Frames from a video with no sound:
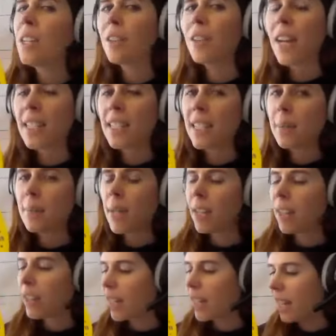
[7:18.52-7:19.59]
You guys seem
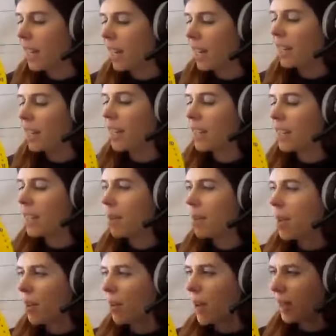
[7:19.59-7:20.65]
like you're getting it. Let's keep
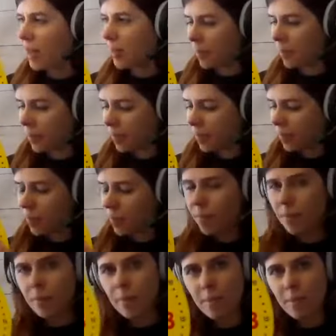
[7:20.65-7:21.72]
going.
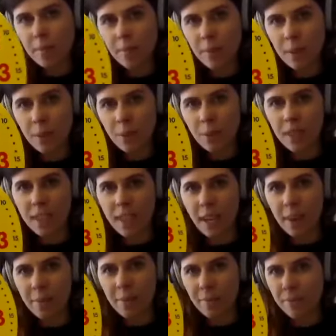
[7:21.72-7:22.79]
What's the
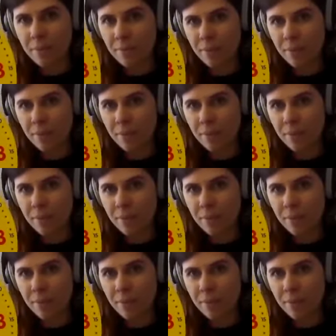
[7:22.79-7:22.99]
time?